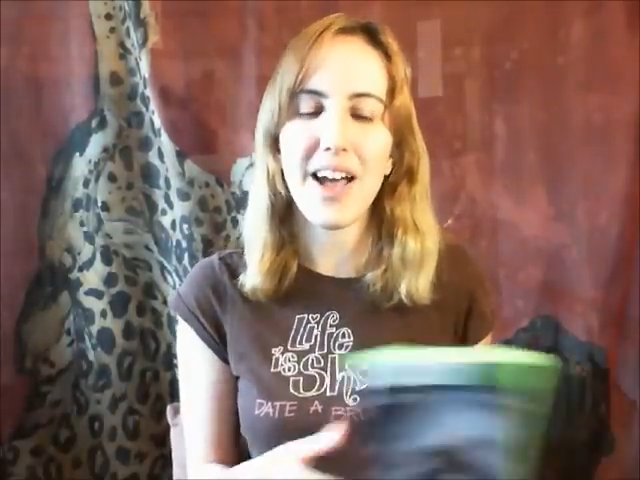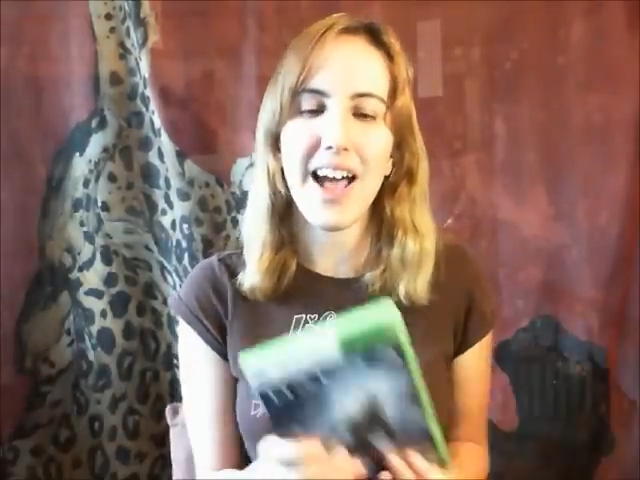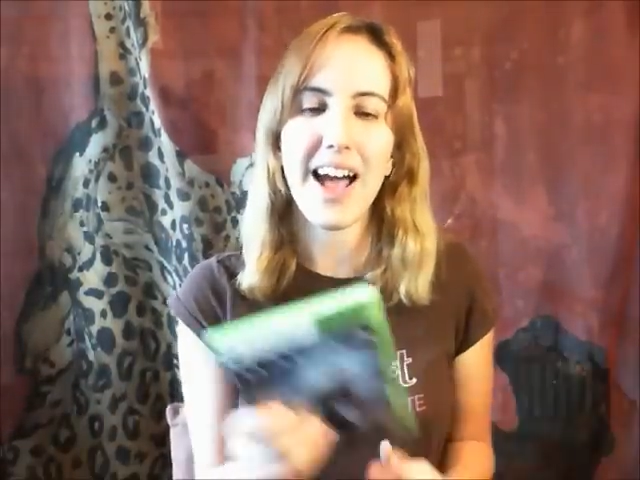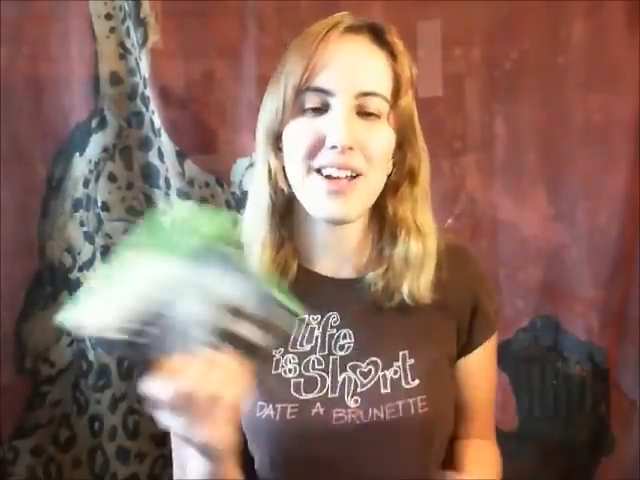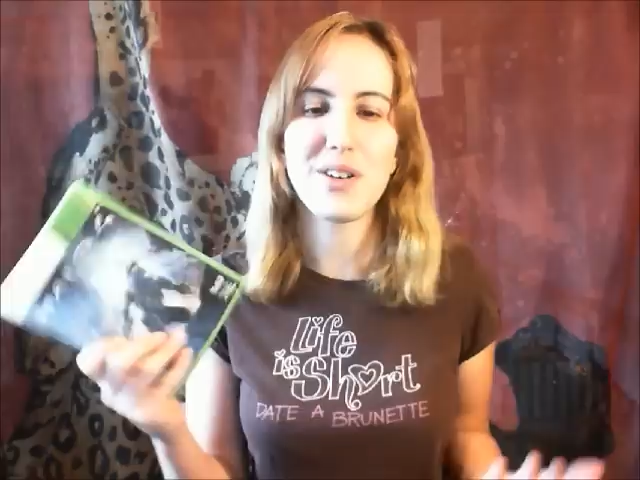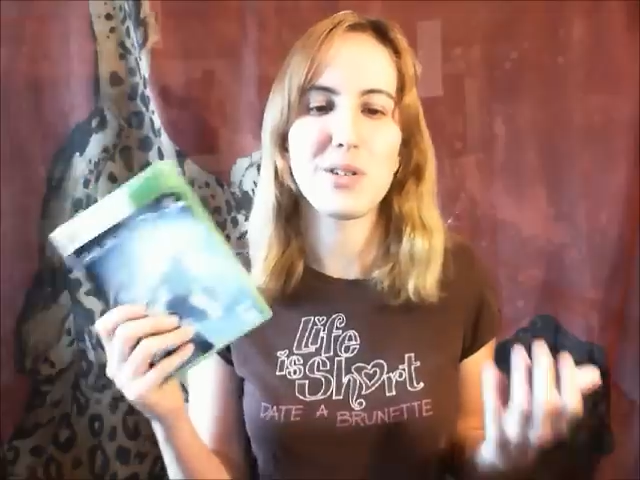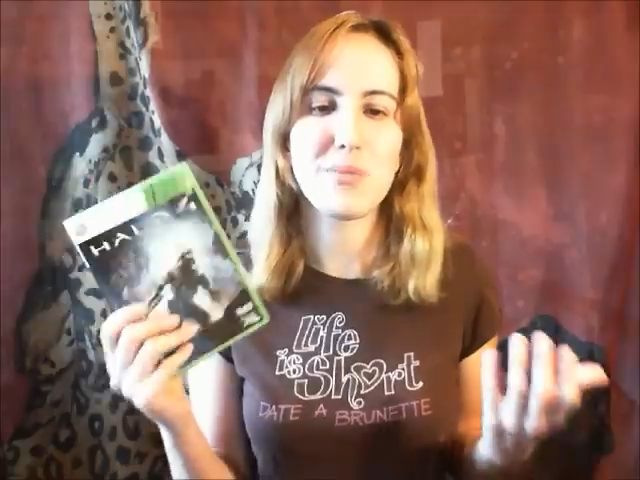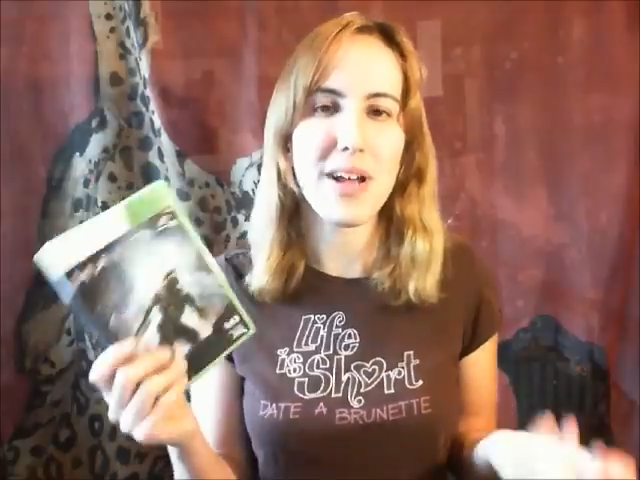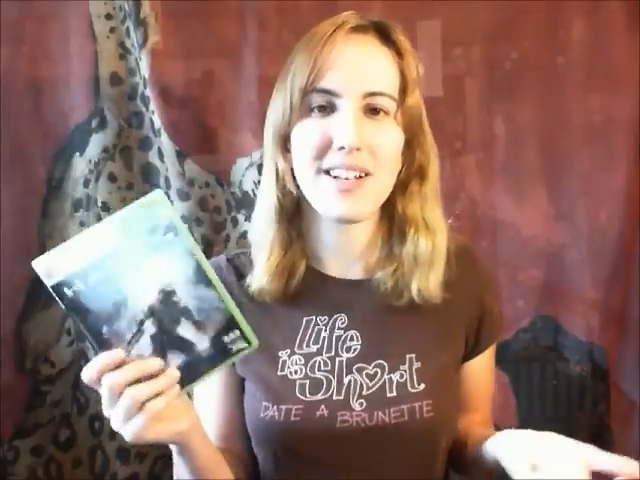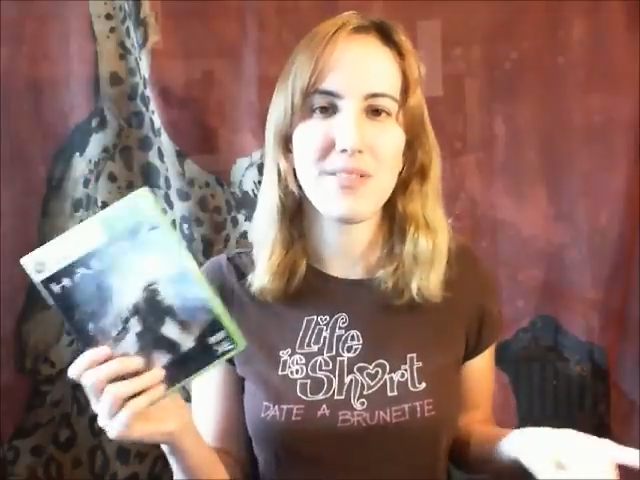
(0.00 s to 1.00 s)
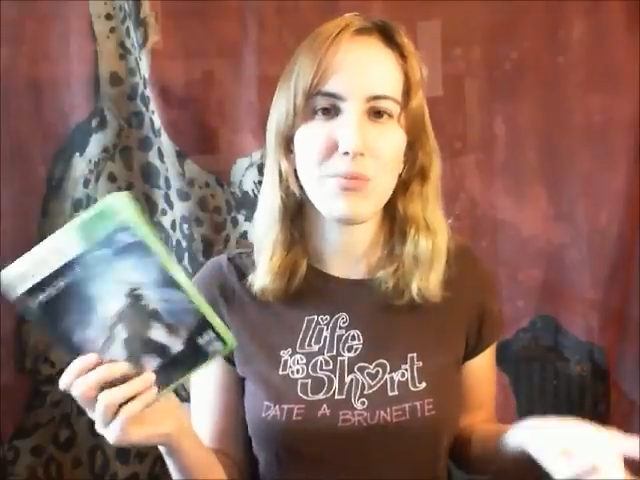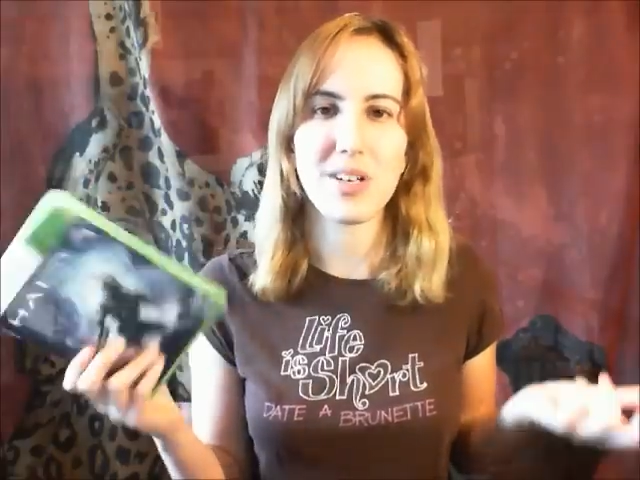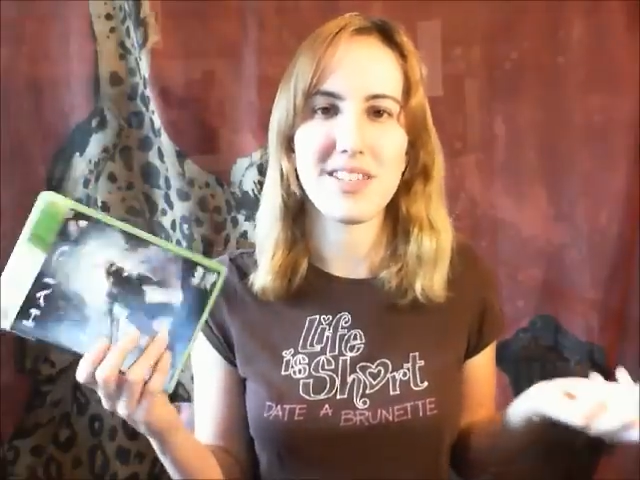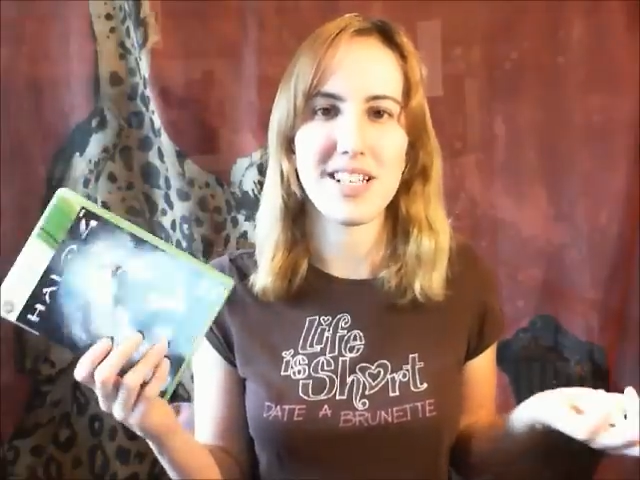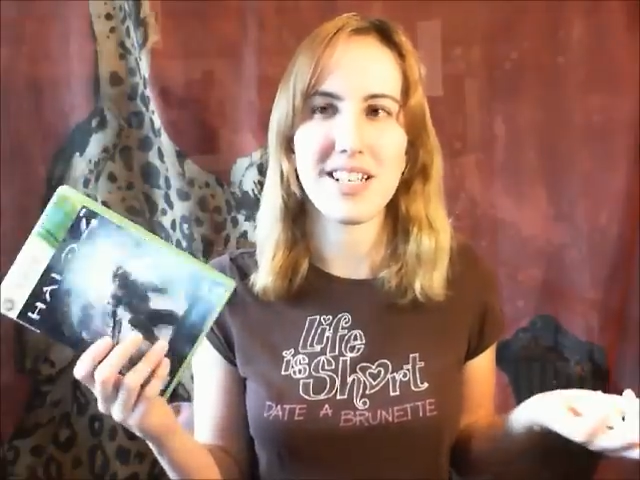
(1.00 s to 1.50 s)
I had to spend
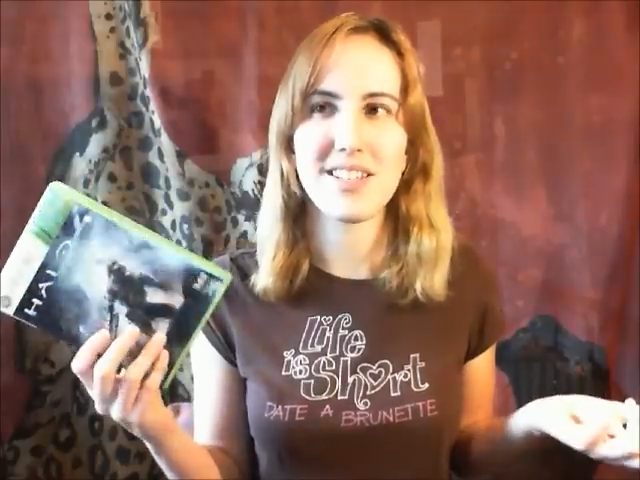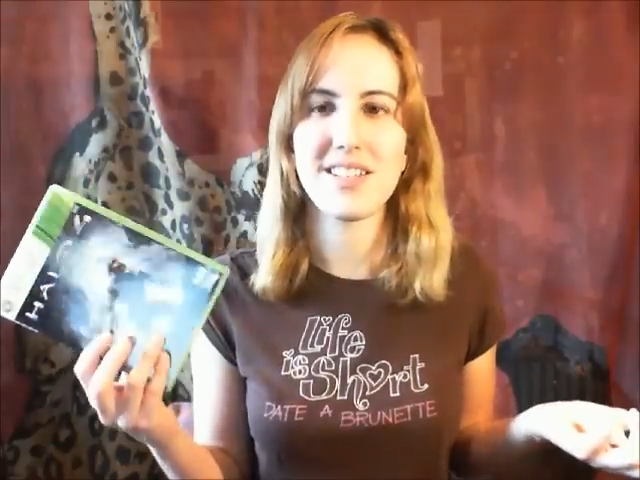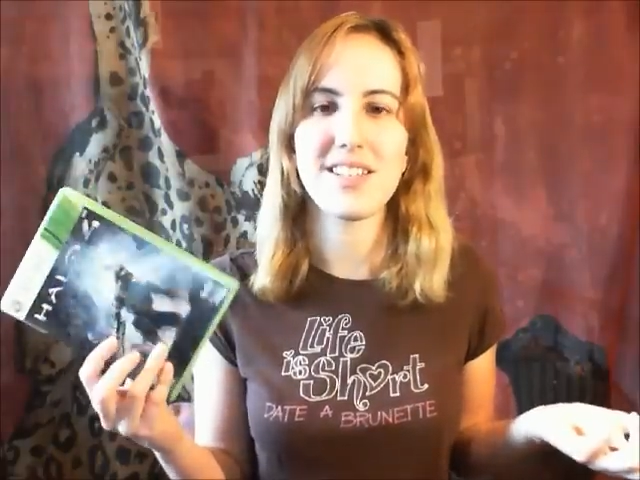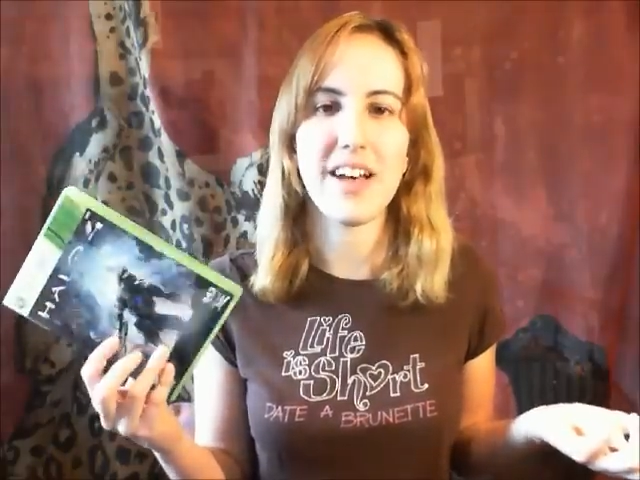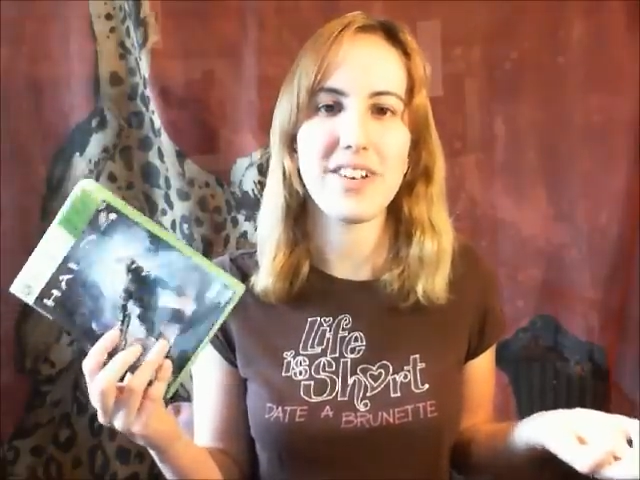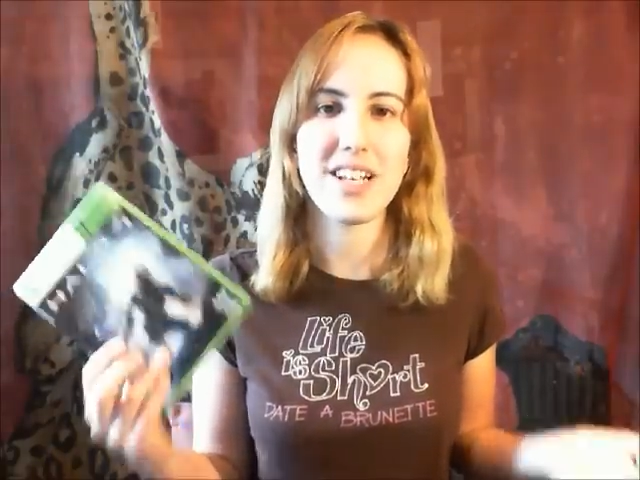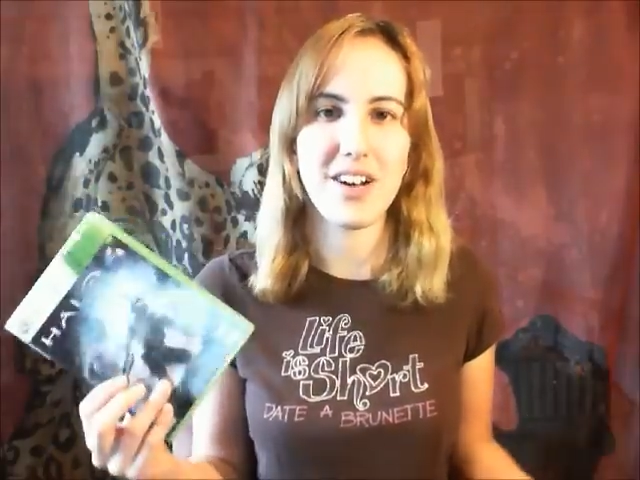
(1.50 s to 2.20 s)
what 60 70